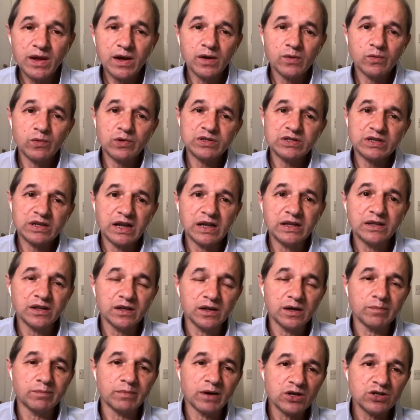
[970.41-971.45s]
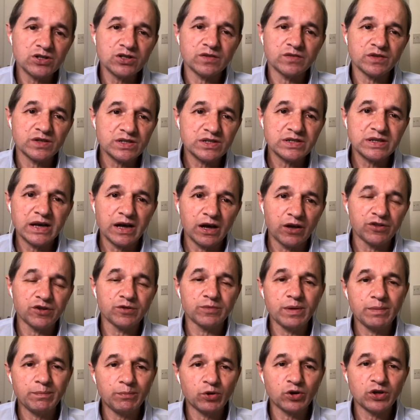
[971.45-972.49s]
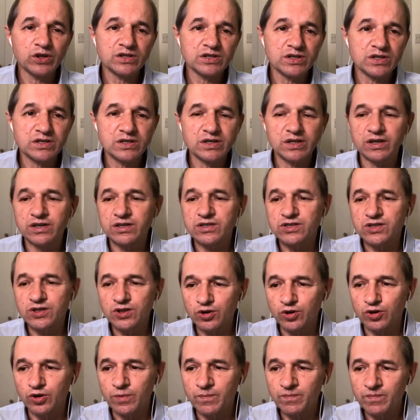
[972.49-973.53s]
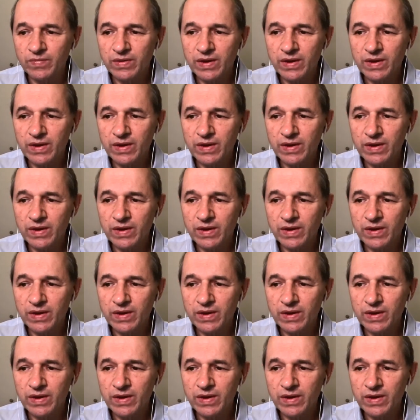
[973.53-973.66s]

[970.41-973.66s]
whereas London and most of the south have been put into tier two.